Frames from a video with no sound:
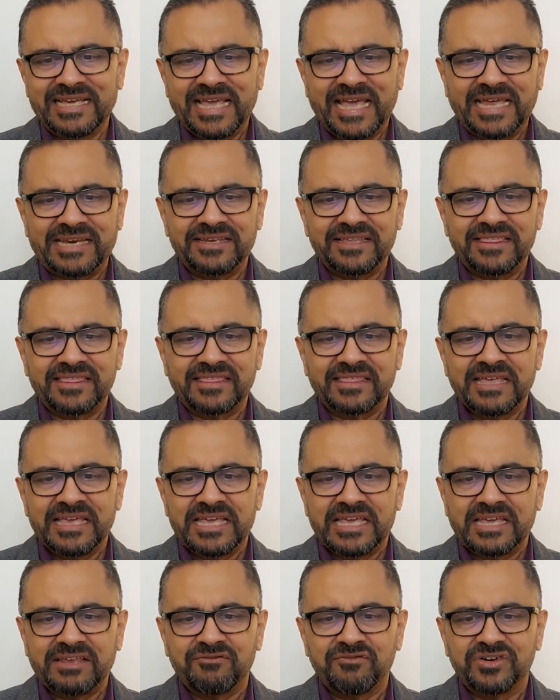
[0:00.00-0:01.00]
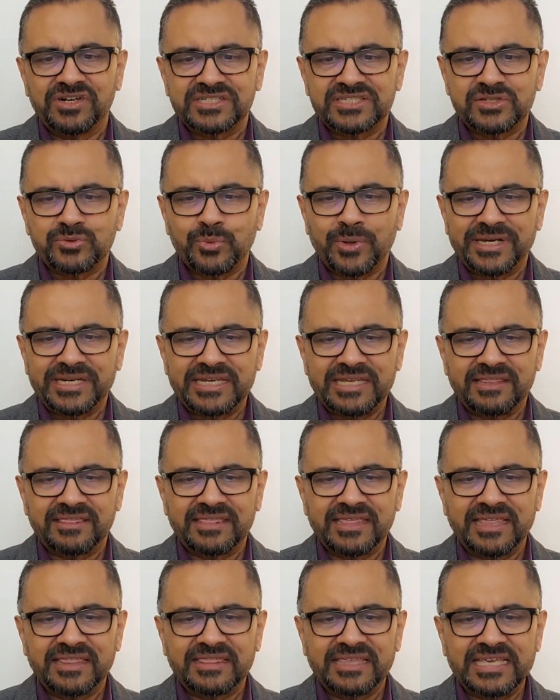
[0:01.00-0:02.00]
And in verse 20
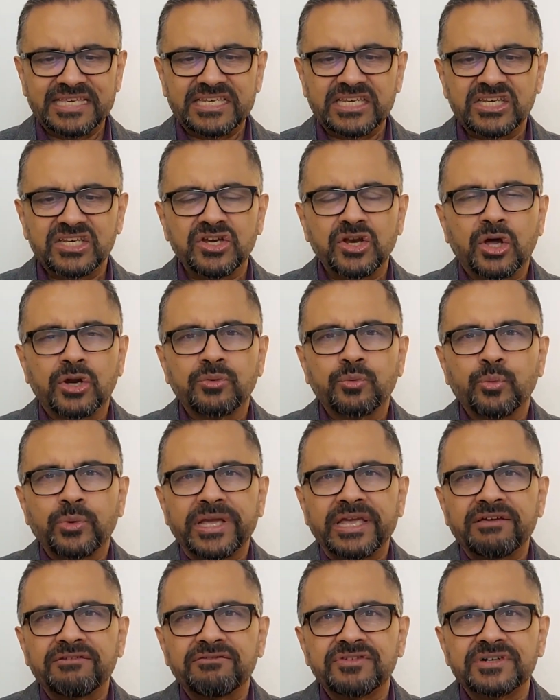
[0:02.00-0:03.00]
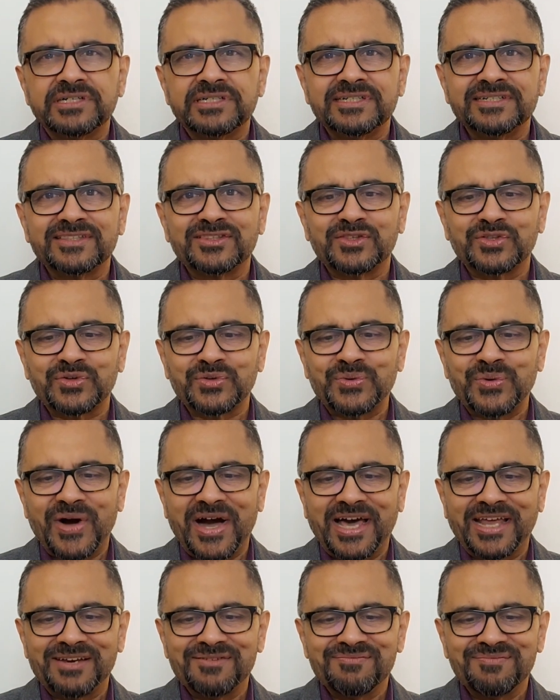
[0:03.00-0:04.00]
says, he did not waver through
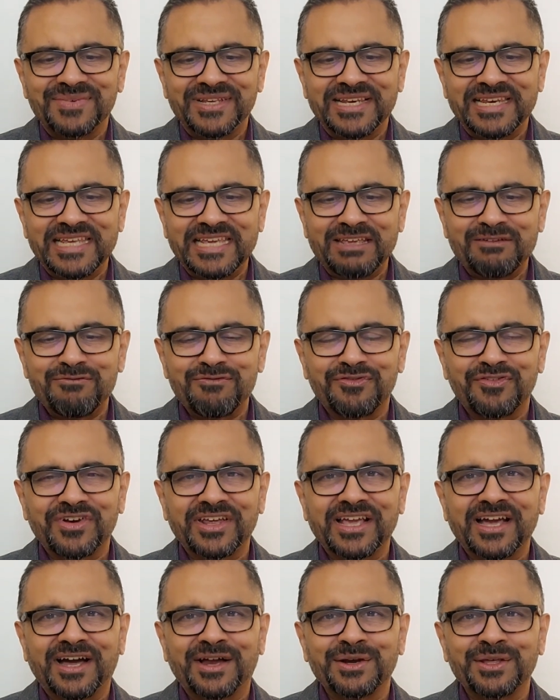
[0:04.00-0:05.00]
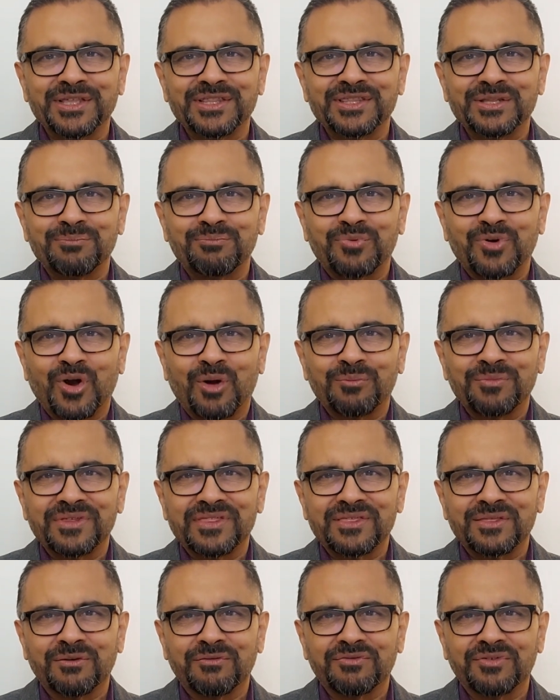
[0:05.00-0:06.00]
unbelief regarding the
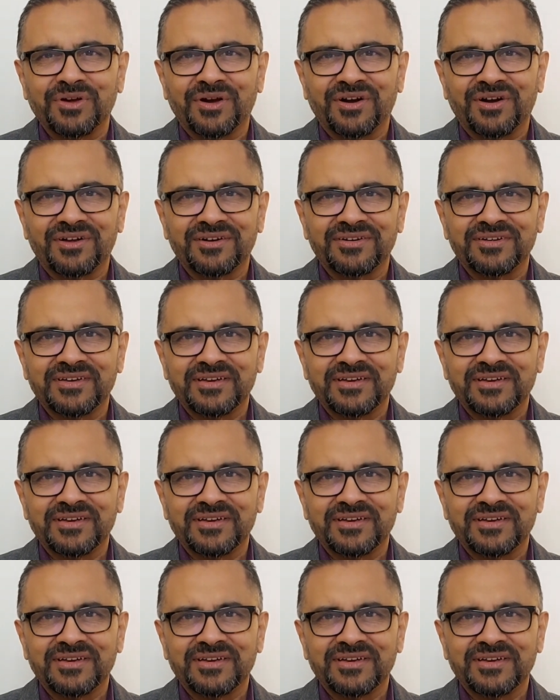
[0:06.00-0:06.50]
promise of God.